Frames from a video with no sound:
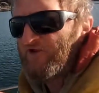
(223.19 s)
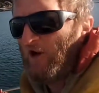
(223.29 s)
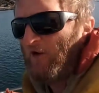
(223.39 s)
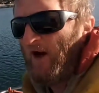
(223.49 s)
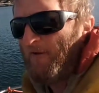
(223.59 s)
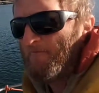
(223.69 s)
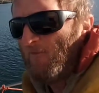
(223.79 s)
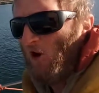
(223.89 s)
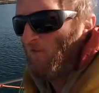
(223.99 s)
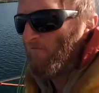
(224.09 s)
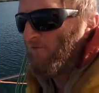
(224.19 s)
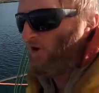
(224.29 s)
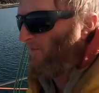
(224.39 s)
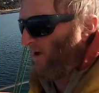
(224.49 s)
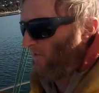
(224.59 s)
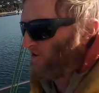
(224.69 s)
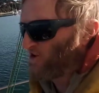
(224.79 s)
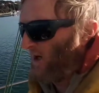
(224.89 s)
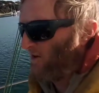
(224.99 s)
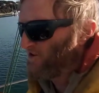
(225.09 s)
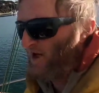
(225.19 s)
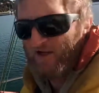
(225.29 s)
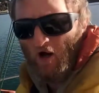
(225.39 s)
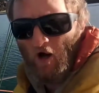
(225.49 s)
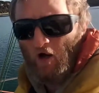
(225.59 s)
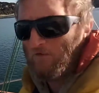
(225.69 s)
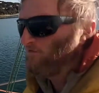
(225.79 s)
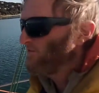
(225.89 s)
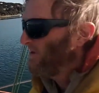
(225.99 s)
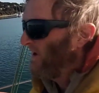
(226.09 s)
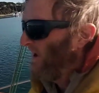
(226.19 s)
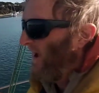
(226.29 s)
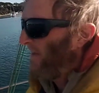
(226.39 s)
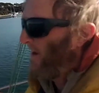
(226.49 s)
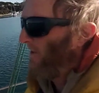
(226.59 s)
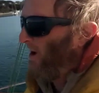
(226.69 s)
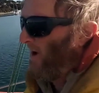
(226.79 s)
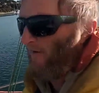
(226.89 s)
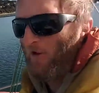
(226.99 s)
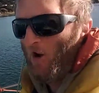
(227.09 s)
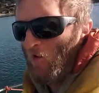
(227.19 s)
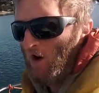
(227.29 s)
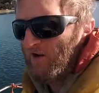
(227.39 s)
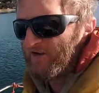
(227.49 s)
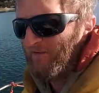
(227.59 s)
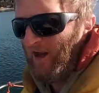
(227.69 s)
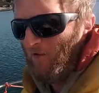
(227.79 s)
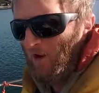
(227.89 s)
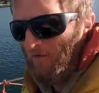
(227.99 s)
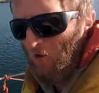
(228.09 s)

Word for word: So um, I'll put it back on the trailer and take it home and that way I have no worries about it when I'm